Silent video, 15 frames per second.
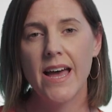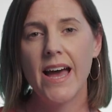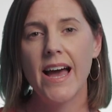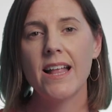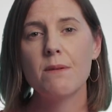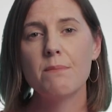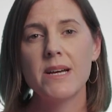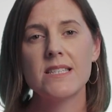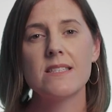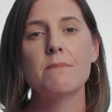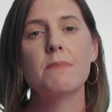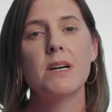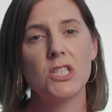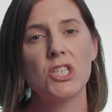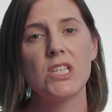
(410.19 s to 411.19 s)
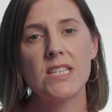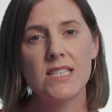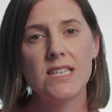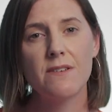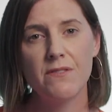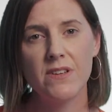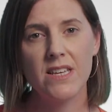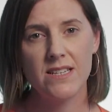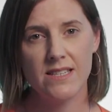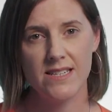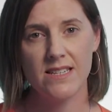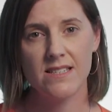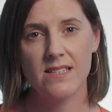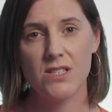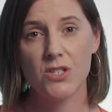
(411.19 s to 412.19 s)
and it makes it much easier for the
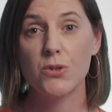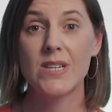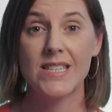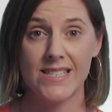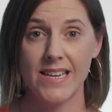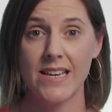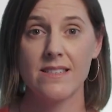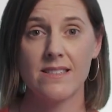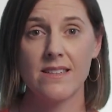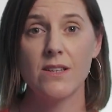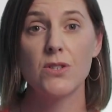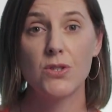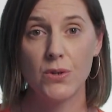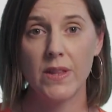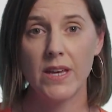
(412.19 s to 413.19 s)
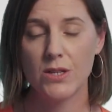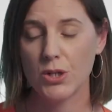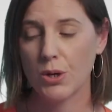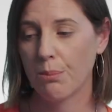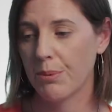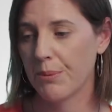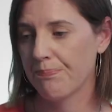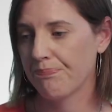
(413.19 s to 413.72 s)
assessor to assess and do their job.